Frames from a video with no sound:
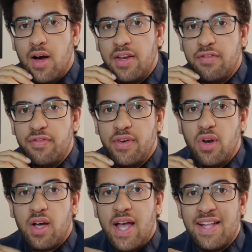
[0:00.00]
I didn't feel
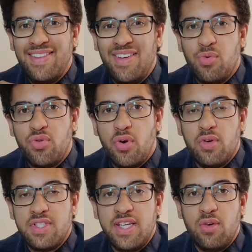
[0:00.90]
like I had the
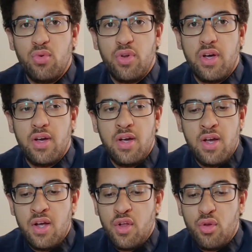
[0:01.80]
authority or the
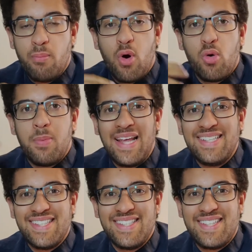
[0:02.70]
the moral
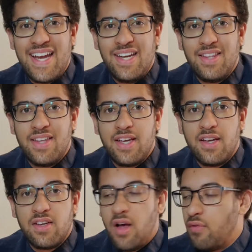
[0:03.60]
place to say
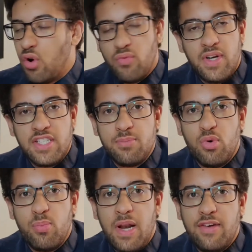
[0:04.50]
anything. I've got a really
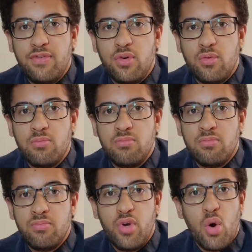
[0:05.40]
small platform.
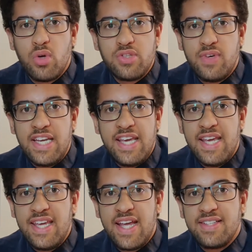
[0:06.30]
No one's really
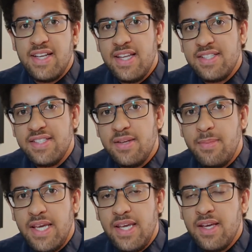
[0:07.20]
here yet to listen to
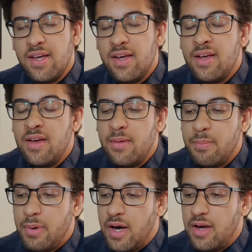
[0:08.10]
me.
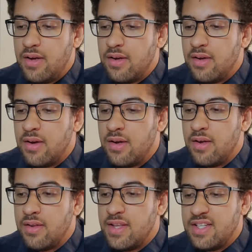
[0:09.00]
But
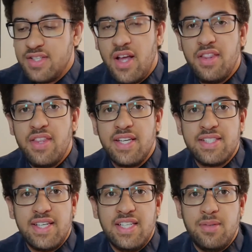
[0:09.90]
there's certain things
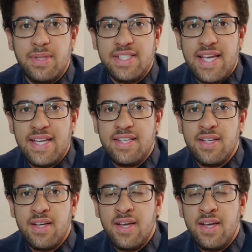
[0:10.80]
that need to be said,